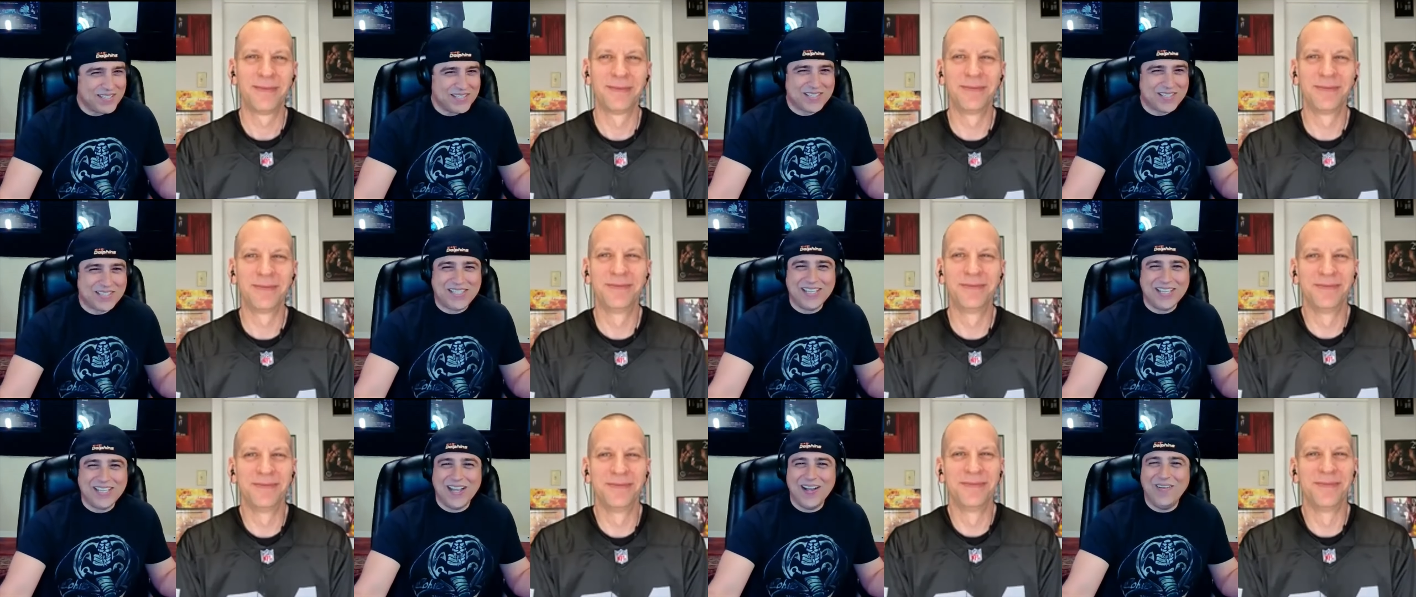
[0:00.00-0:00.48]

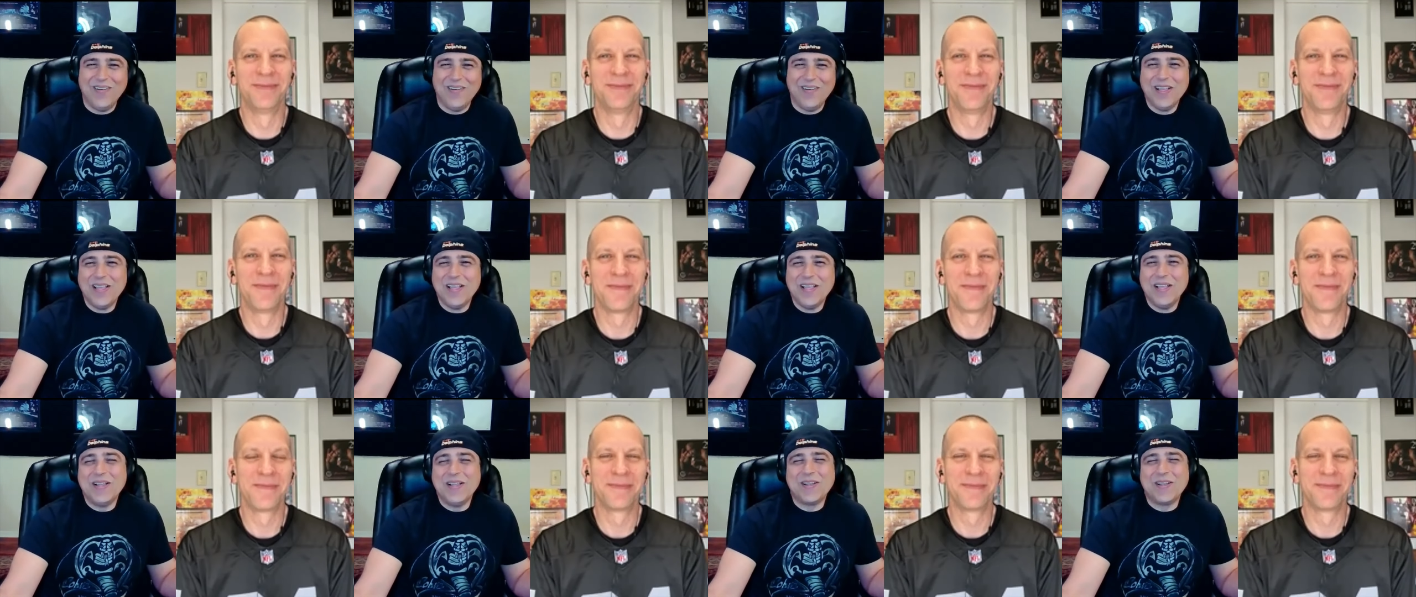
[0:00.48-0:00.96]

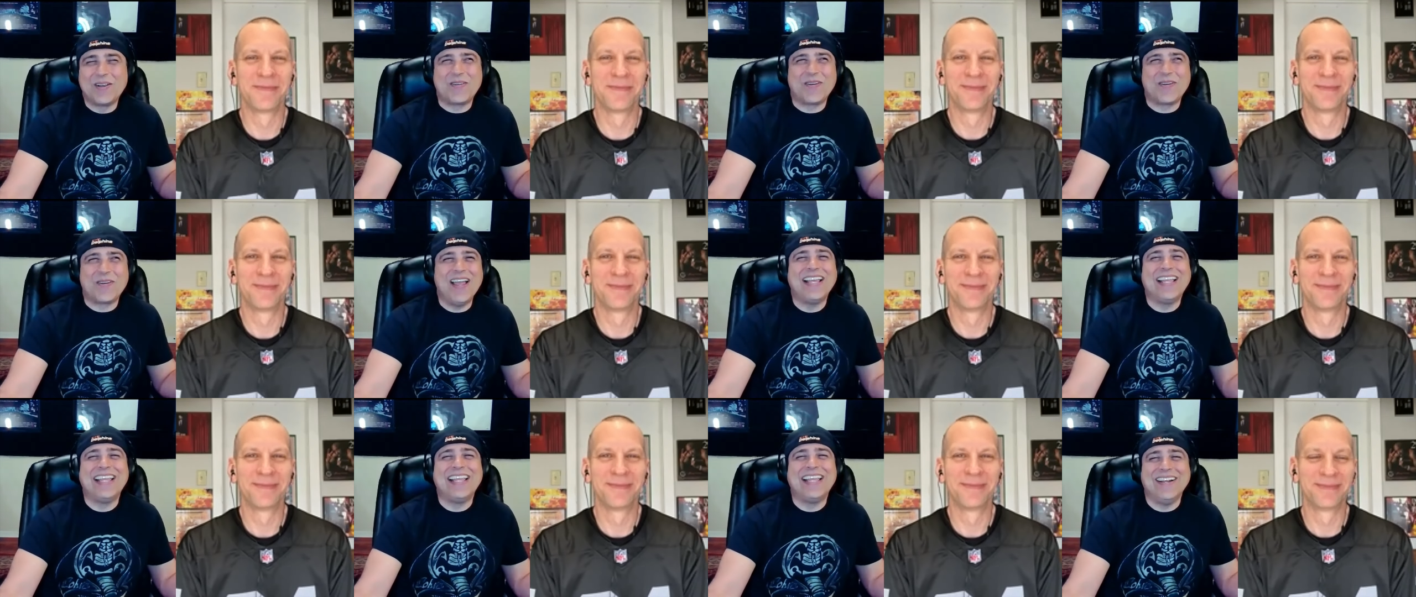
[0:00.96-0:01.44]
Speaker 1: So
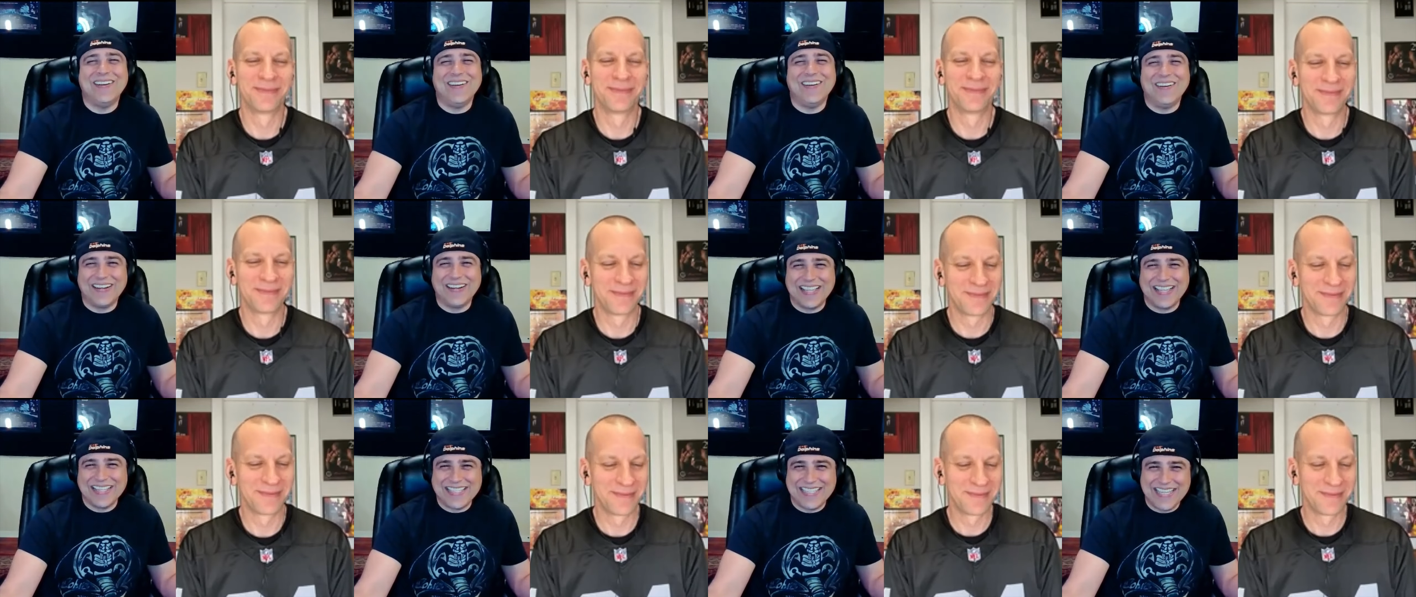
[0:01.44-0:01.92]
Craig
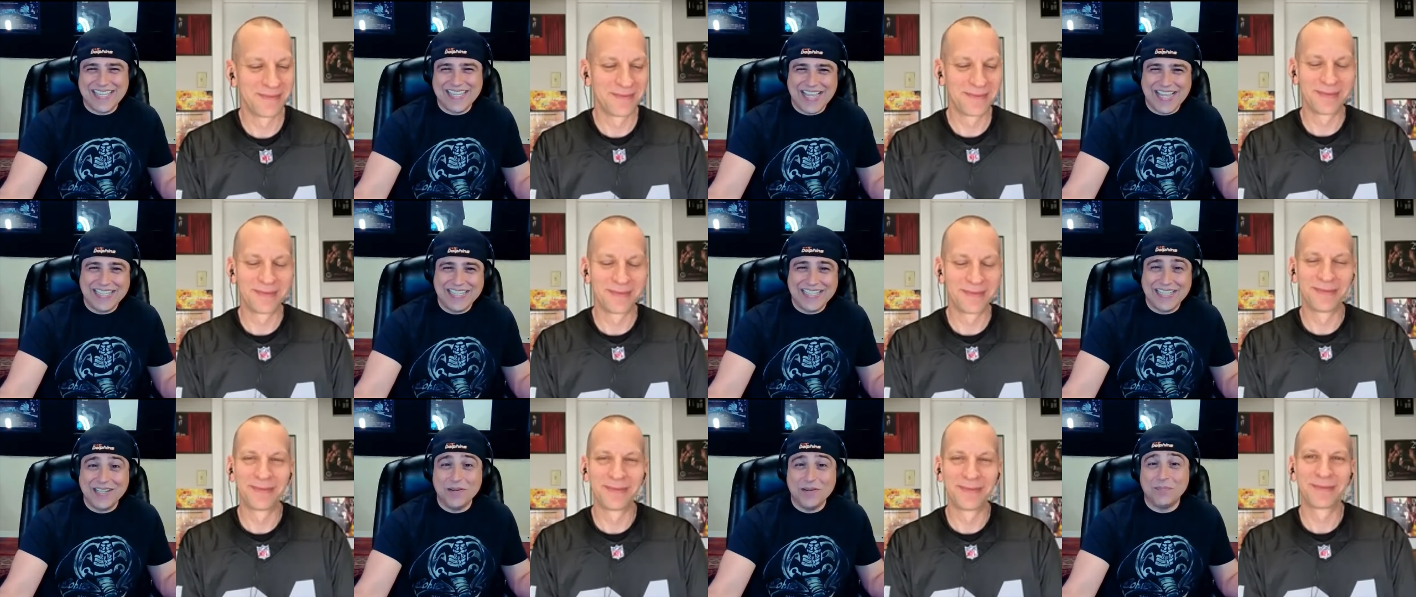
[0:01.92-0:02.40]
here gets the
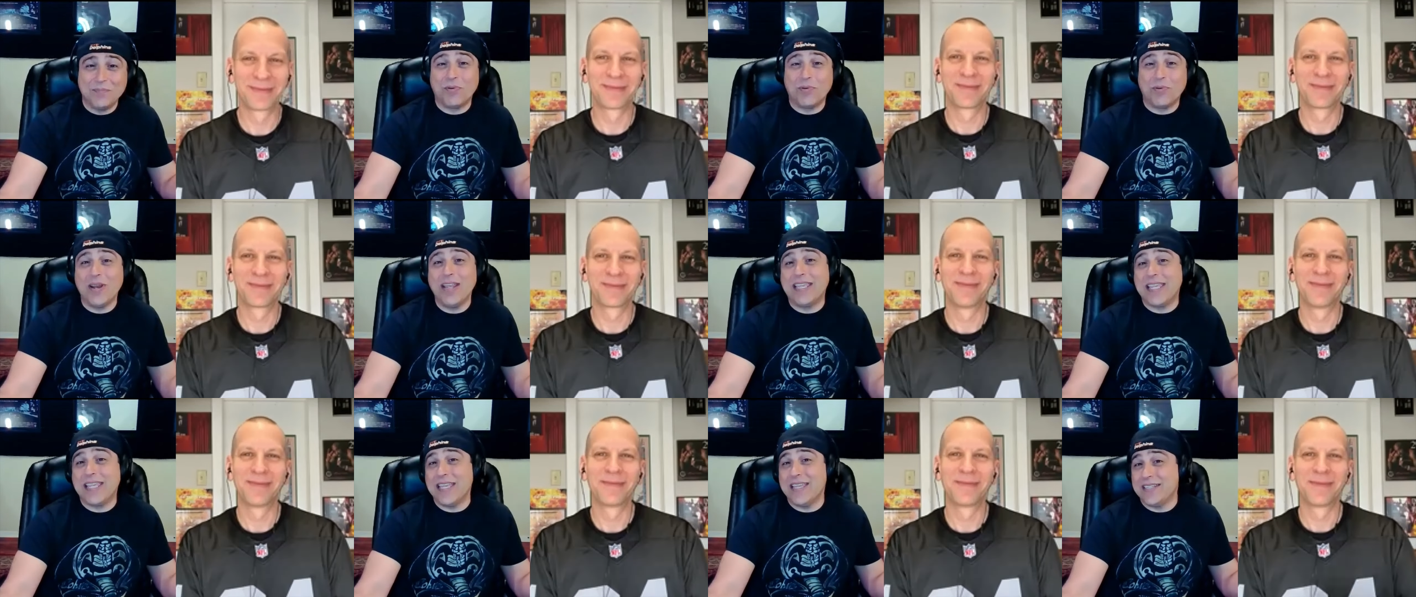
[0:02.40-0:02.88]
idea to
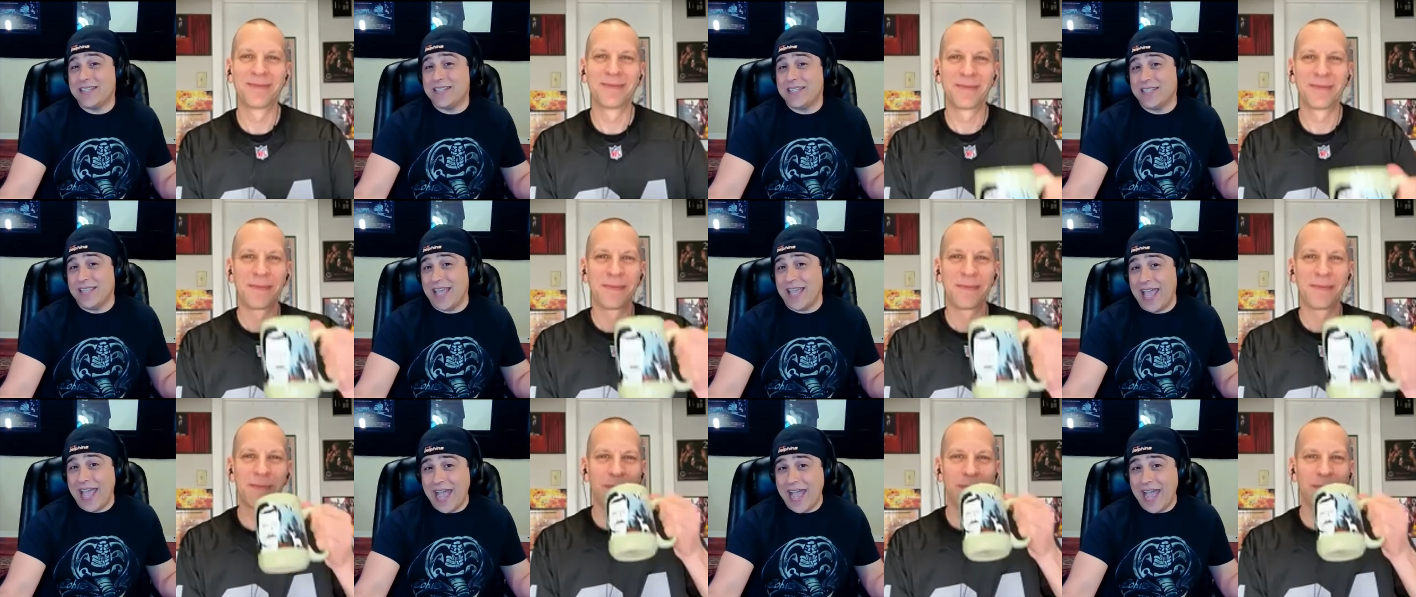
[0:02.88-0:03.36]
break
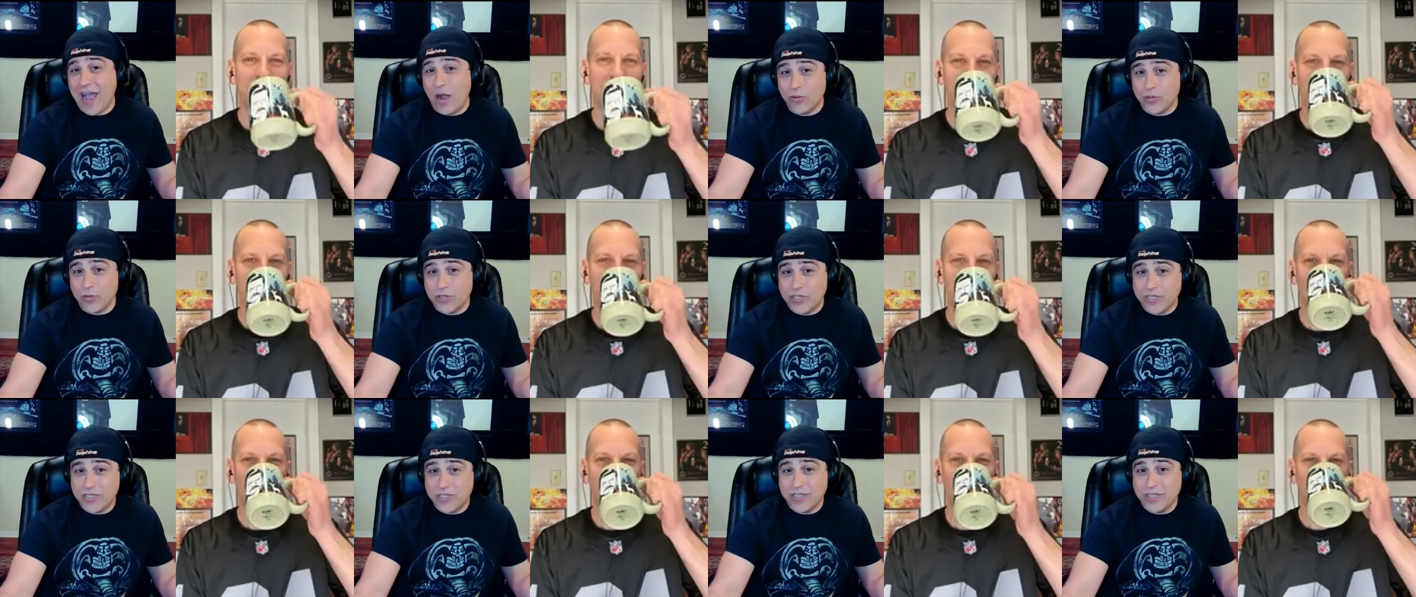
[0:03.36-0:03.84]
into the
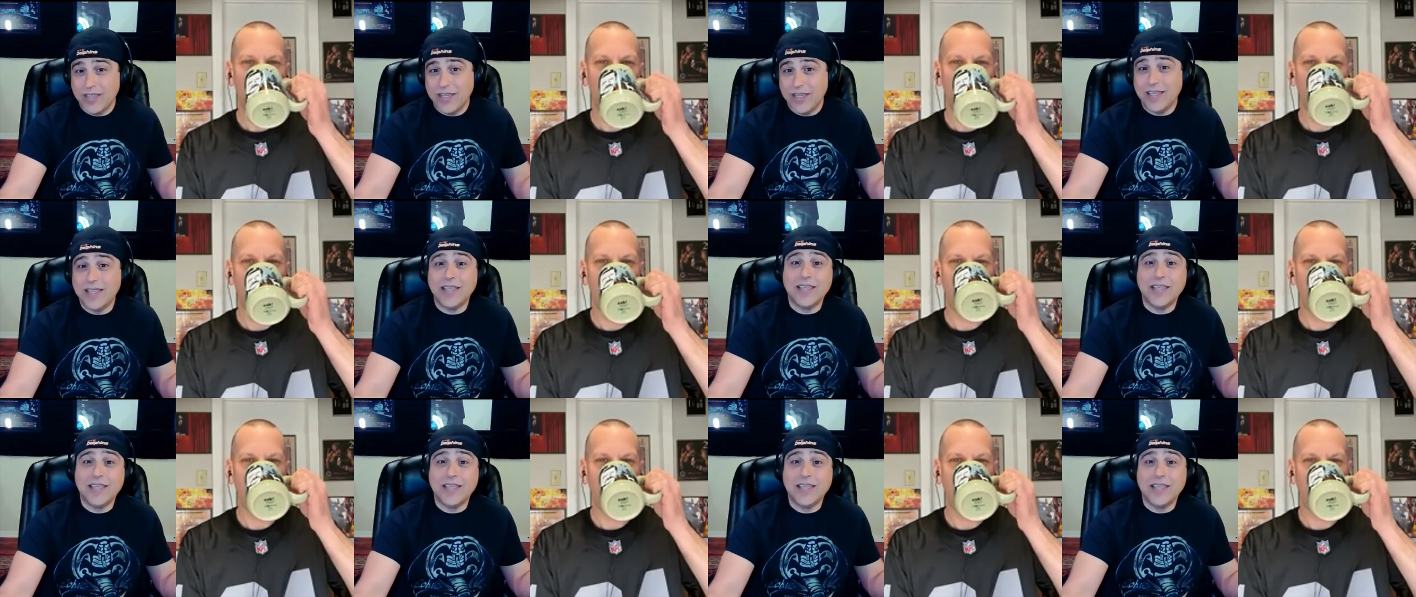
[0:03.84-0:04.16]
house,